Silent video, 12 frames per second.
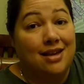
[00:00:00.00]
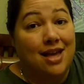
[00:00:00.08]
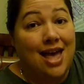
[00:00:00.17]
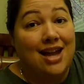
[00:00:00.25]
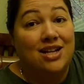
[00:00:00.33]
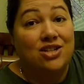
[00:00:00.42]

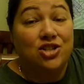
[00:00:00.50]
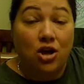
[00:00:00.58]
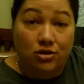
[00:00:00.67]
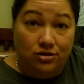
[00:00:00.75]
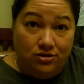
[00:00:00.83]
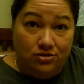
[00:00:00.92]
an
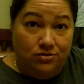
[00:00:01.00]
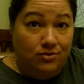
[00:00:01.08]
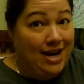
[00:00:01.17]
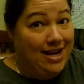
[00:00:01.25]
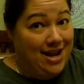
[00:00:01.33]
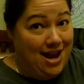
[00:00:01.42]
adult
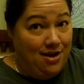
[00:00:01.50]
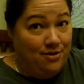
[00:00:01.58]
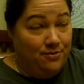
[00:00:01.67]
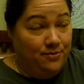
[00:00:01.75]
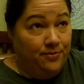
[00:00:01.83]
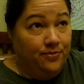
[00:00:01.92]
right now.
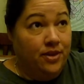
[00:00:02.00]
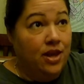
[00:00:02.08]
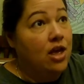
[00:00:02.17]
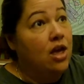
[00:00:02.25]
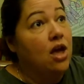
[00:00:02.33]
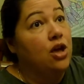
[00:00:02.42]

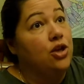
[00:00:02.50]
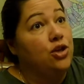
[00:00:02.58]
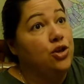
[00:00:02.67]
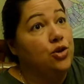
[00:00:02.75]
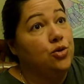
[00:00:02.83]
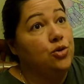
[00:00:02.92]

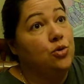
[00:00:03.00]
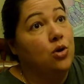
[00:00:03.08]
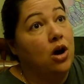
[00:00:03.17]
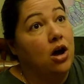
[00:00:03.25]
You,